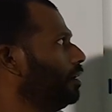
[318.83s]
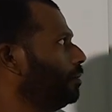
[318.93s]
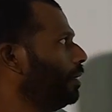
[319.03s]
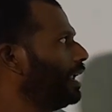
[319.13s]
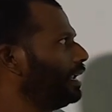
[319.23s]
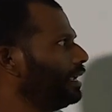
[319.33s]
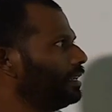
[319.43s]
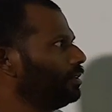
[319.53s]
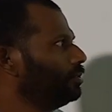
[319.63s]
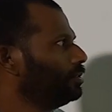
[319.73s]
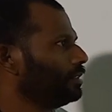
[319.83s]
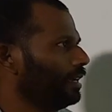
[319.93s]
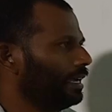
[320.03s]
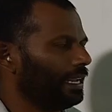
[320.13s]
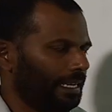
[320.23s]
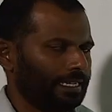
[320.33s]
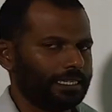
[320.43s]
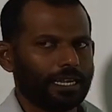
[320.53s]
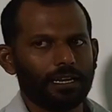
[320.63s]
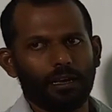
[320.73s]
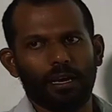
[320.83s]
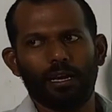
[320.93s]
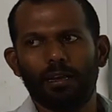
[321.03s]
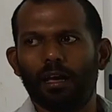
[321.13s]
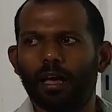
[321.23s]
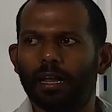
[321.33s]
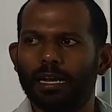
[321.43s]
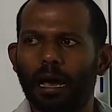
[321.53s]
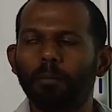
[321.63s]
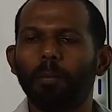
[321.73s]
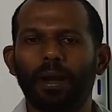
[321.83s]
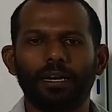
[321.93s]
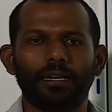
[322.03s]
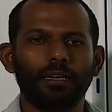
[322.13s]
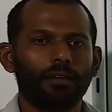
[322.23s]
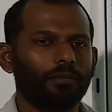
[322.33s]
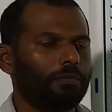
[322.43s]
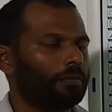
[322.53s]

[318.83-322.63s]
Mainly it is a number pattern.